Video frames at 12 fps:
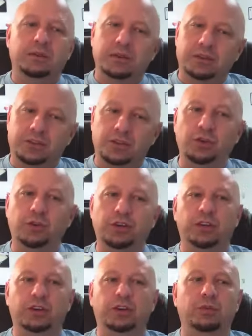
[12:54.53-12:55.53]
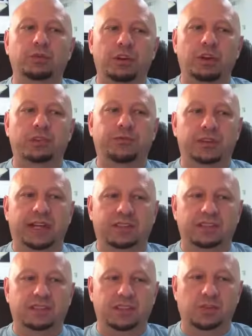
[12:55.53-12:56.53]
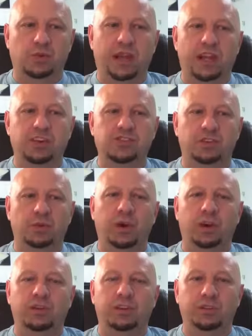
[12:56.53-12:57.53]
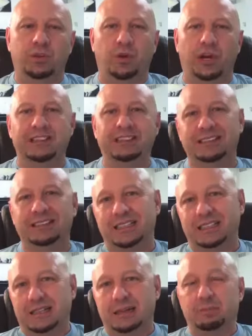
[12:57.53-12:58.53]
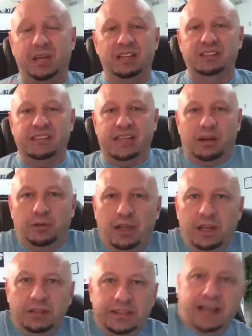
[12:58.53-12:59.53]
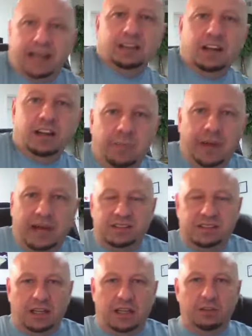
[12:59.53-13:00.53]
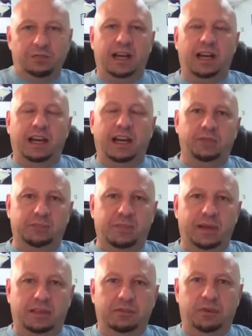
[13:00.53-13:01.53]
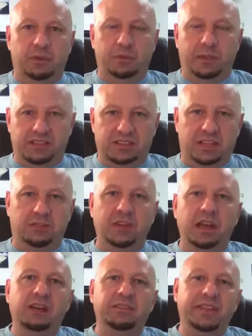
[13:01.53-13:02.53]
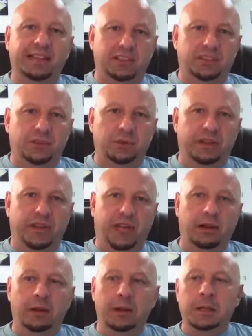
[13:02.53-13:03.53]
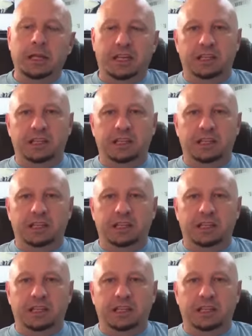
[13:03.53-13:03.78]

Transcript: do you look for that situation to where, you know what? Peace out. That I love myself and I have respect for myself not to do that. And if